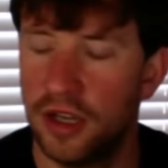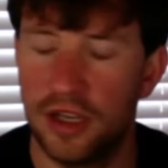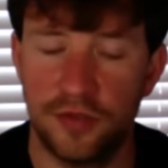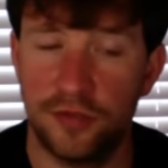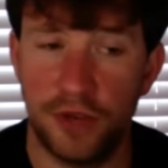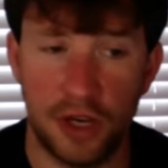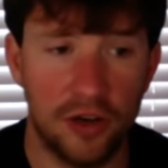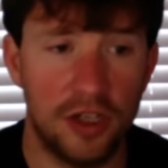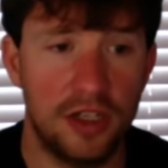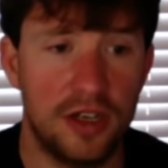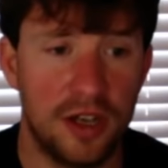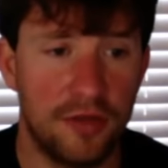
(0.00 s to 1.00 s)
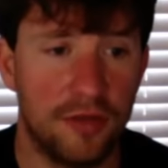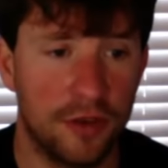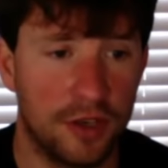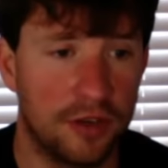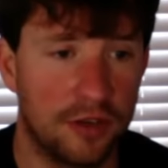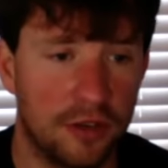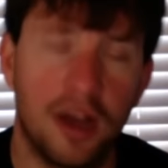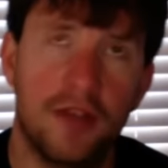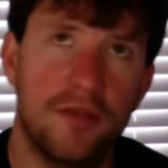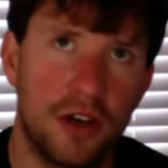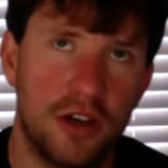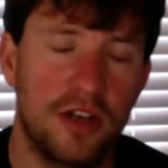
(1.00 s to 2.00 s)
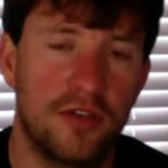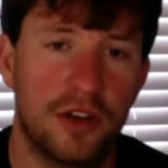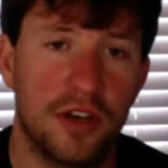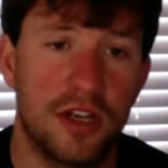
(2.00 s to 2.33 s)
is very different, or not very different.